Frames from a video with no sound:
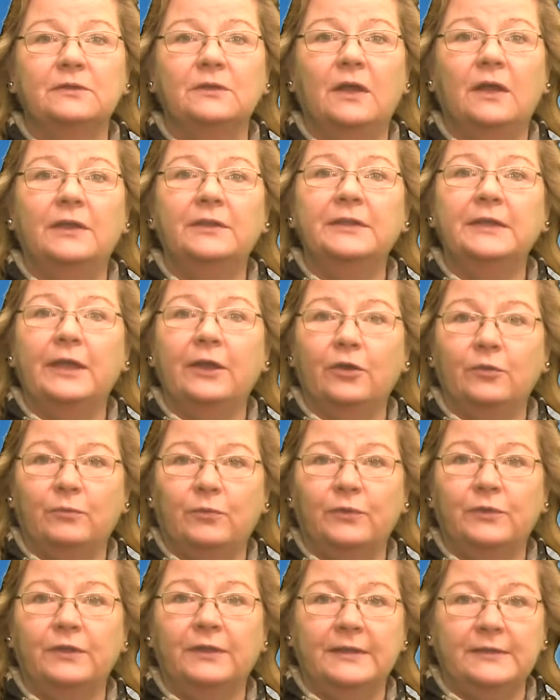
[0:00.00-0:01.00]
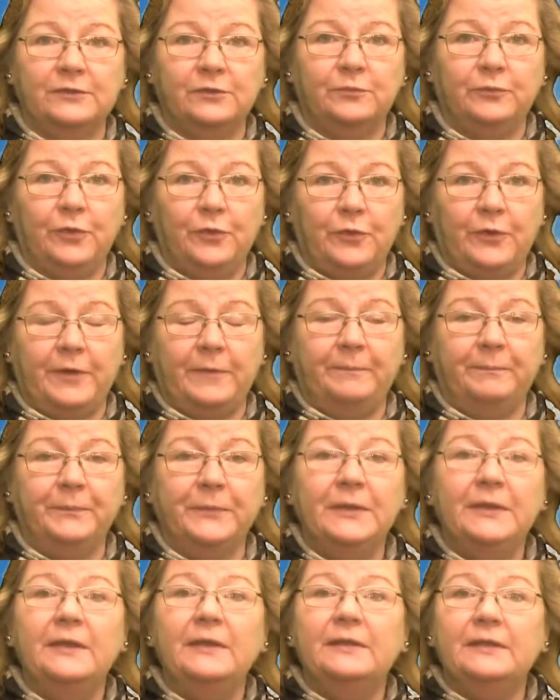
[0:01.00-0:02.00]
on the airborne laser program.
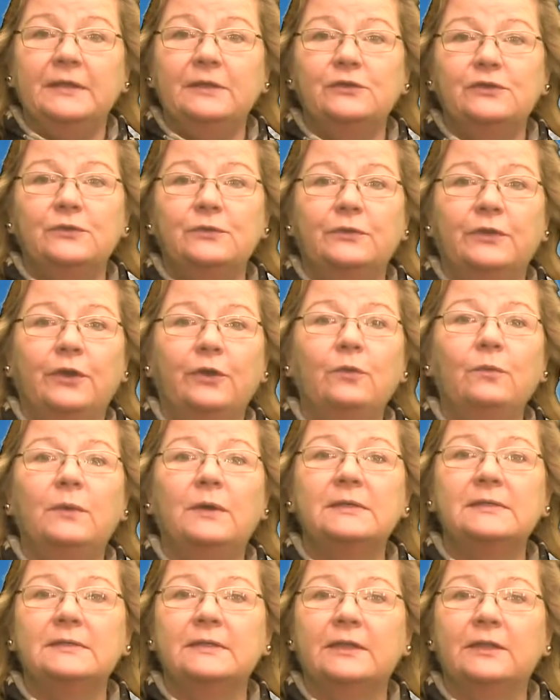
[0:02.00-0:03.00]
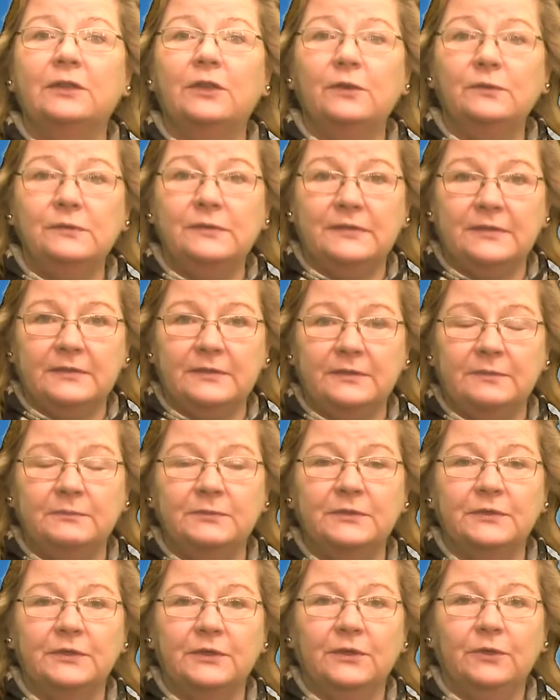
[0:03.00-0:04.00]
The issue, though, was that those
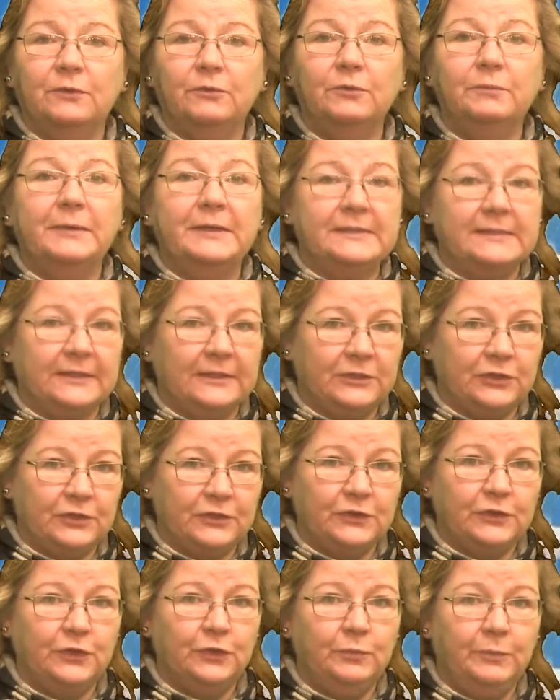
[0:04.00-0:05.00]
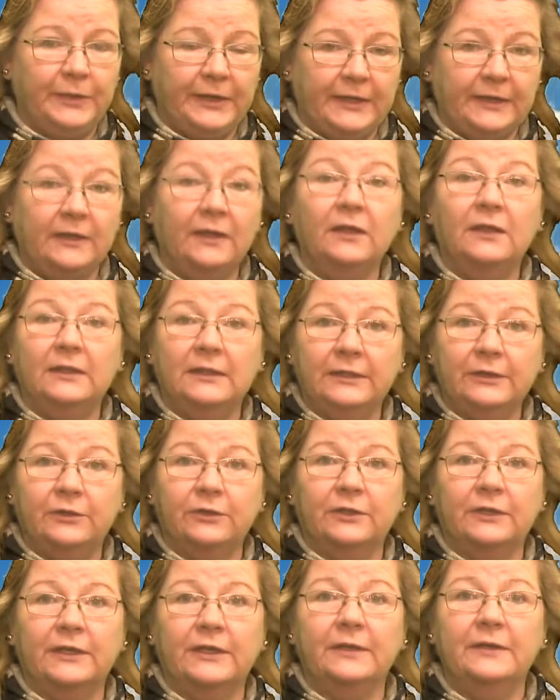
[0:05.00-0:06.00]
systems were basically just too big,
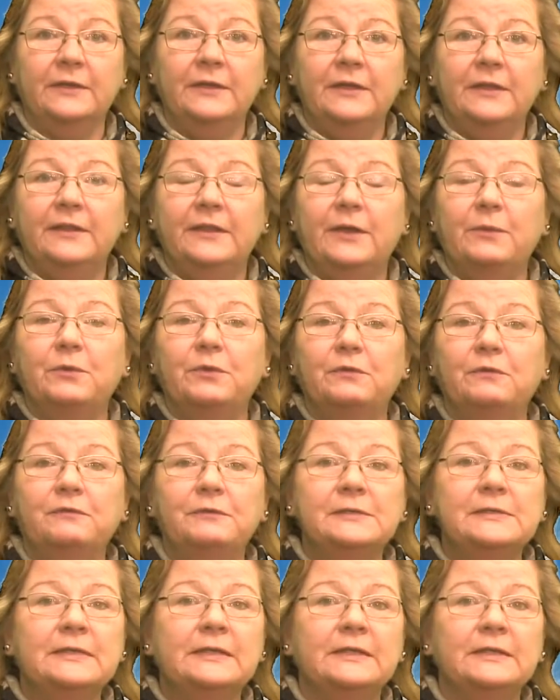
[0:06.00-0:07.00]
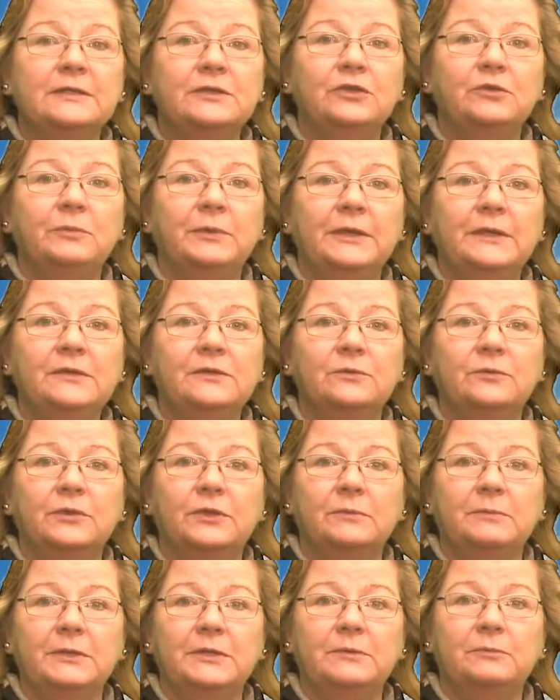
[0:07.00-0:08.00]
literally. They were physically too big to
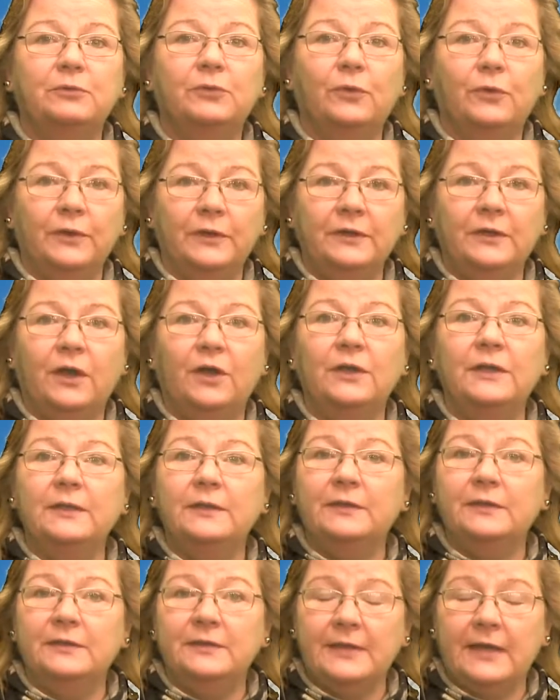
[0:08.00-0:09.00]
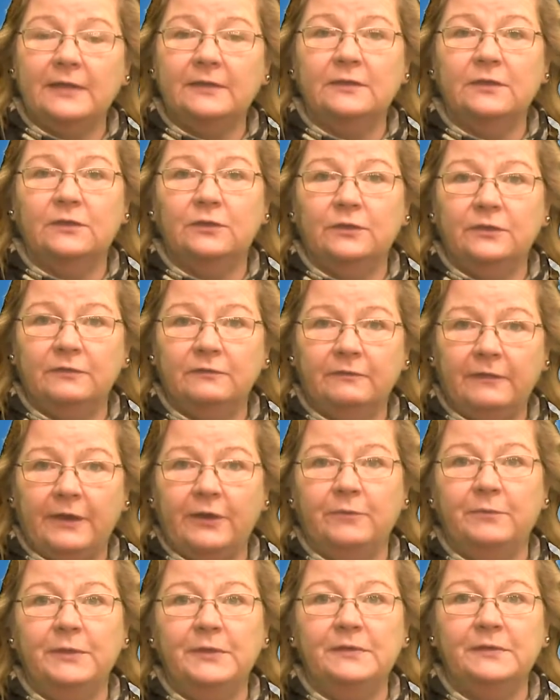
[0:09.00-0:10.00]
really be deployed in the tactical
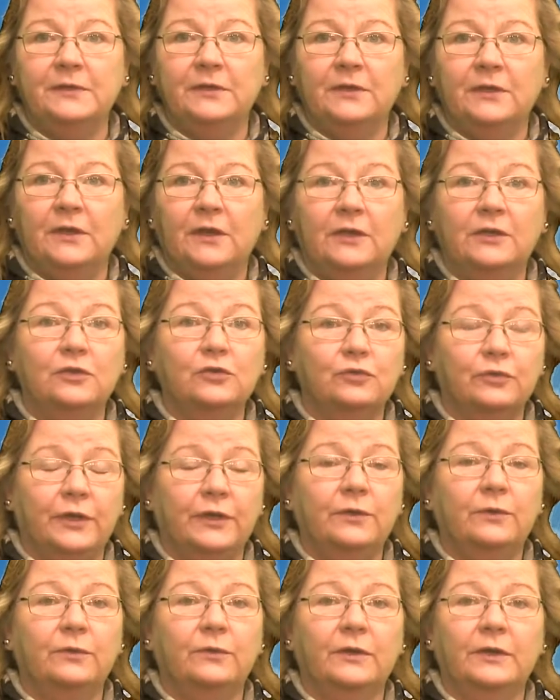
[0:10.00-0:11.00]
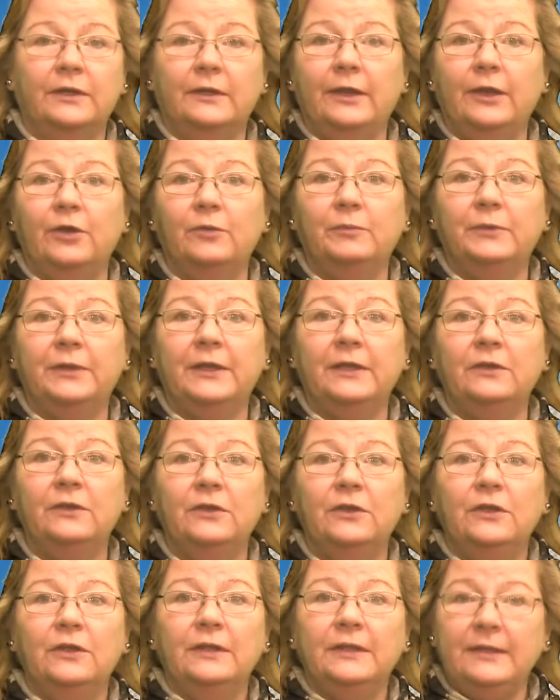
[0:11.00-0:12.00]
environment on a truck or on an airplane,
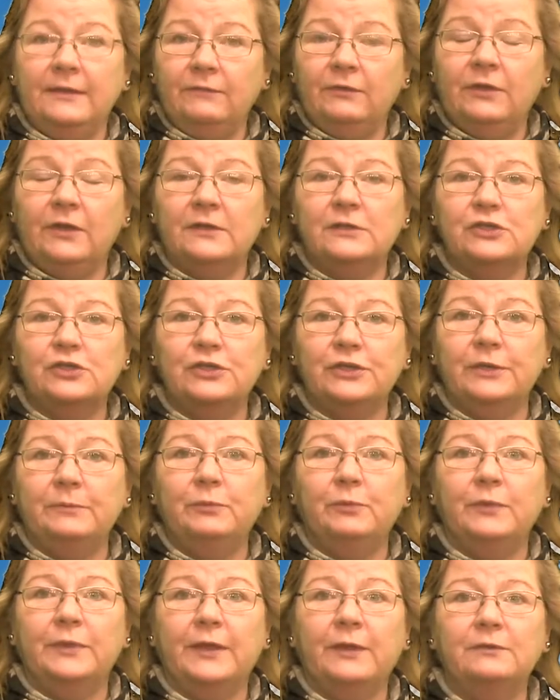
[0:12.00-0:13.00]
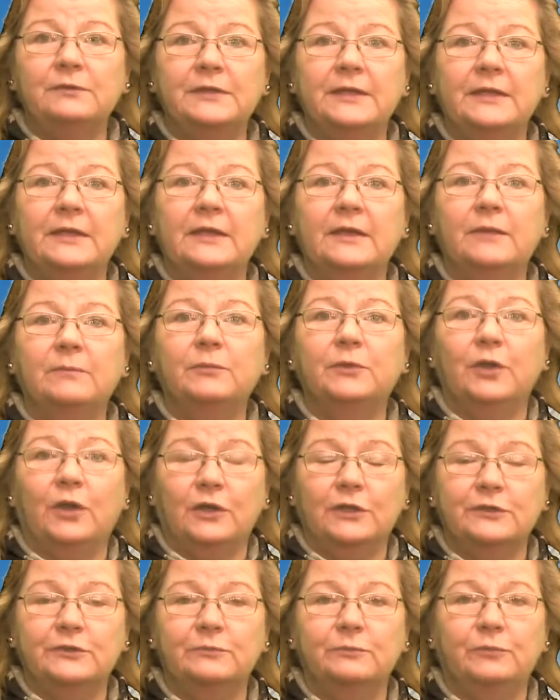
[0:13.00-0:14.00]
and even on a ship without taking up
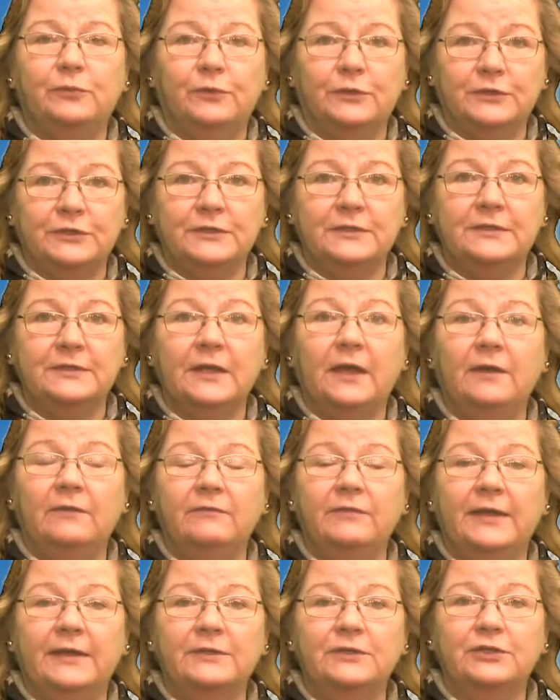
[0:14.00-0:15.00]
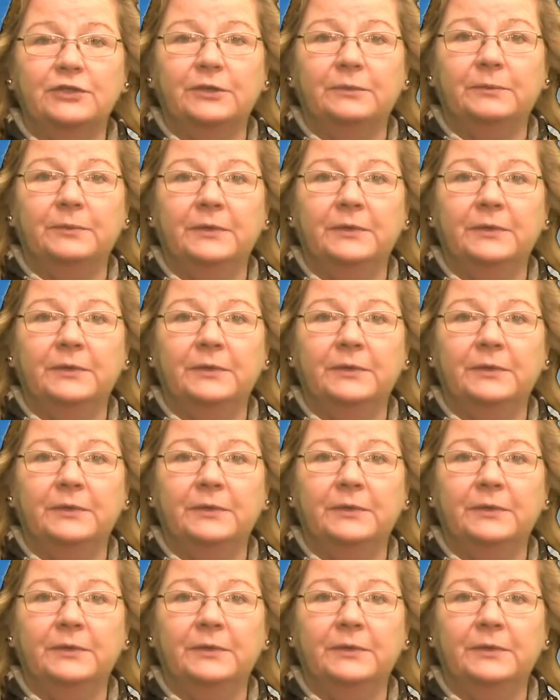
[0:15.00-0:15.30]
large portions of that ship.